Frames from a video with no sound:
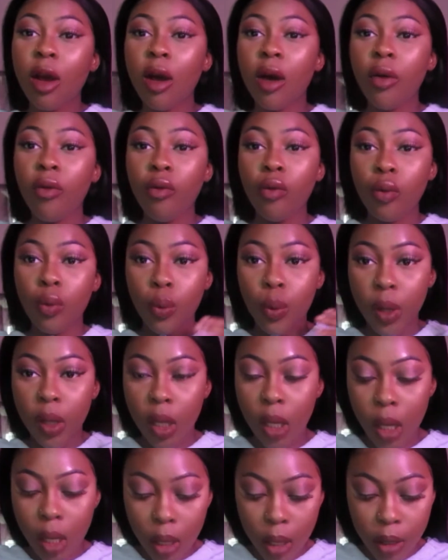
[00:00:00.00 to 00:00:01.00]
off with
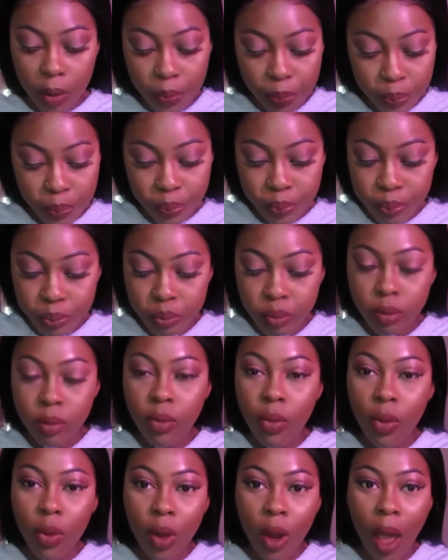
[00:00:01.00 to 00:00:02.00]
the good,
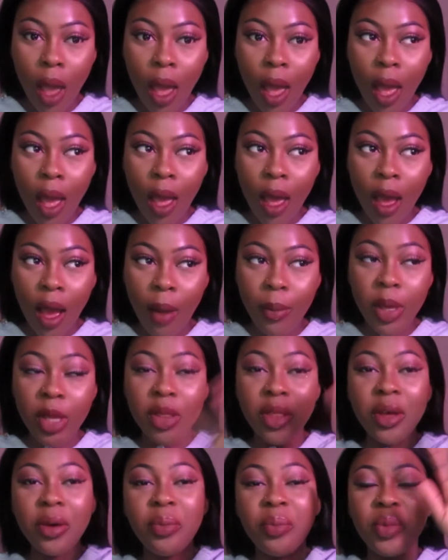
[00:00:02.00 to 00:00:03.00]
I
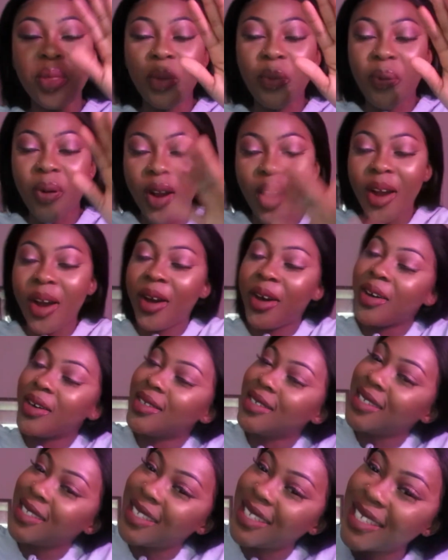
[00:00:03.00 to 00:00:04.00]
mean the
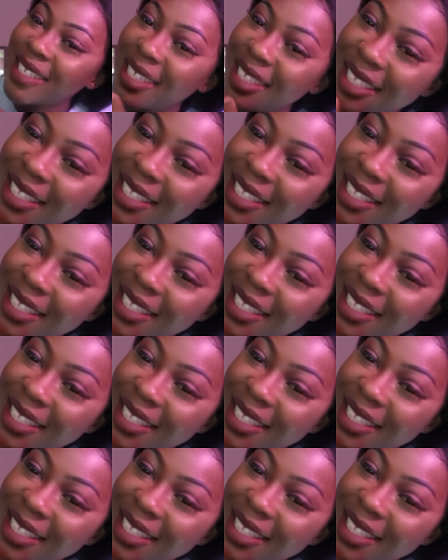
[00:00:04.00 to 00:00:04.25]
pros.